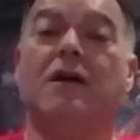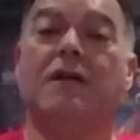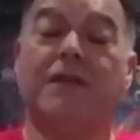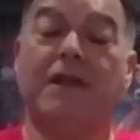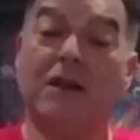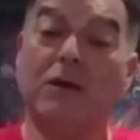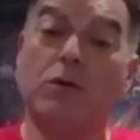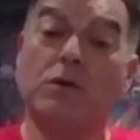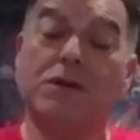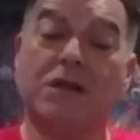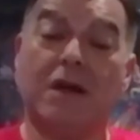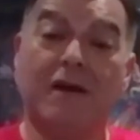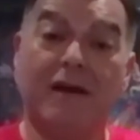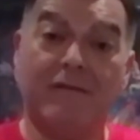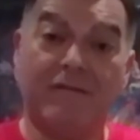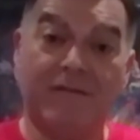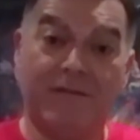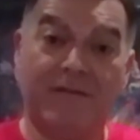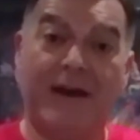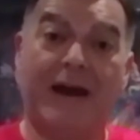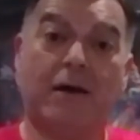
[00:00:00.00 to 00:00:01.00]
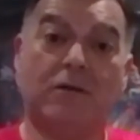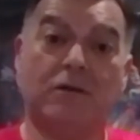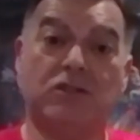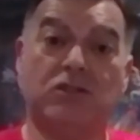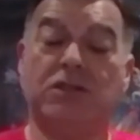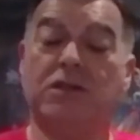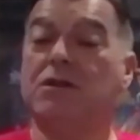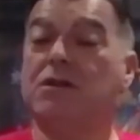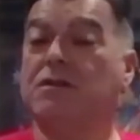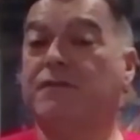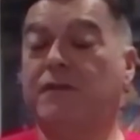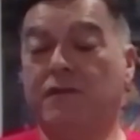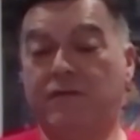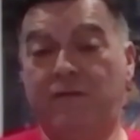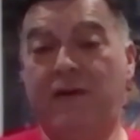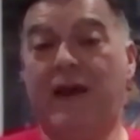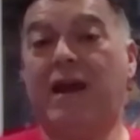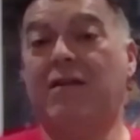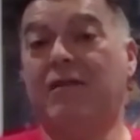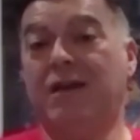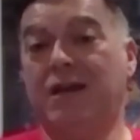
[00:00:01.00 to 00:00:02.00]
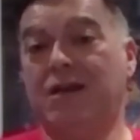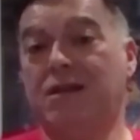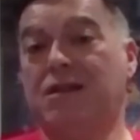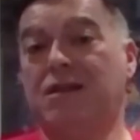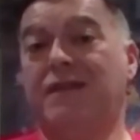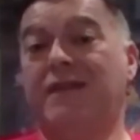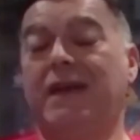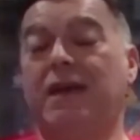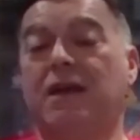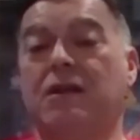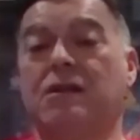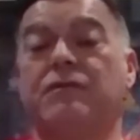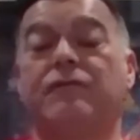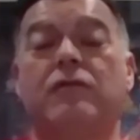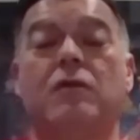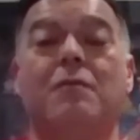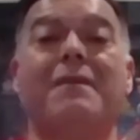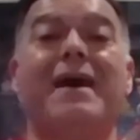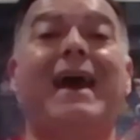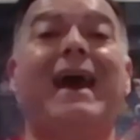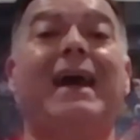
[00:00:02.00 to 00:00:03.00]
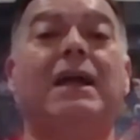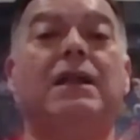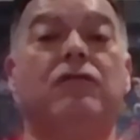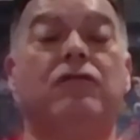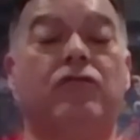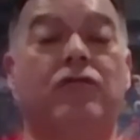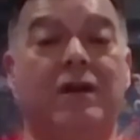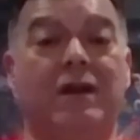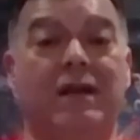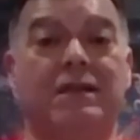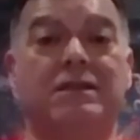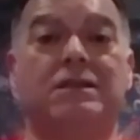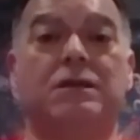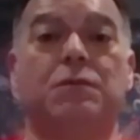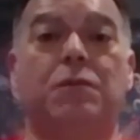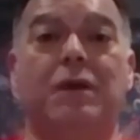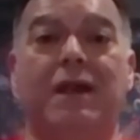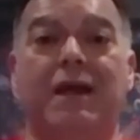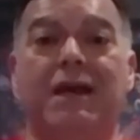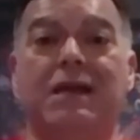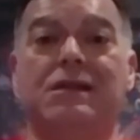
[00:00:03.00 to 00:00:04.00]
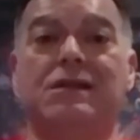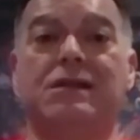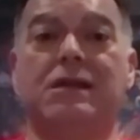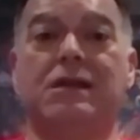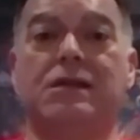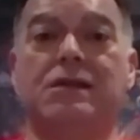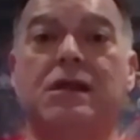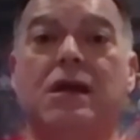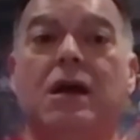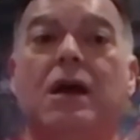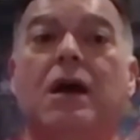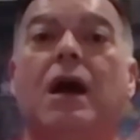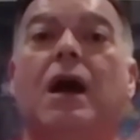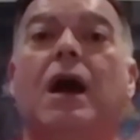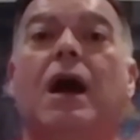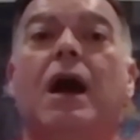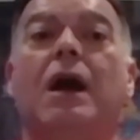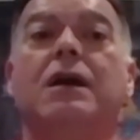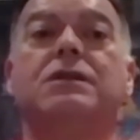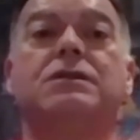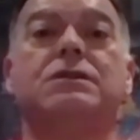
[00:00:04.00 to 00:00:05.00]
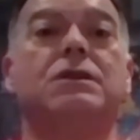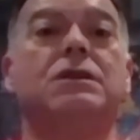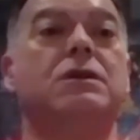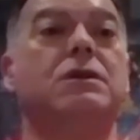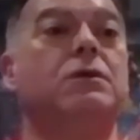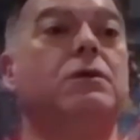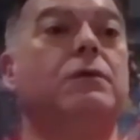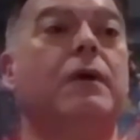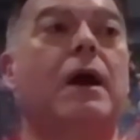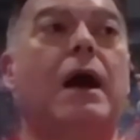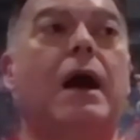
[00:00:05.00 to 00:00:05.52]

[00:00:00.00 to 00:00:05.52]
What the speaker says: they'll also have vouchers for various things, from entry into places to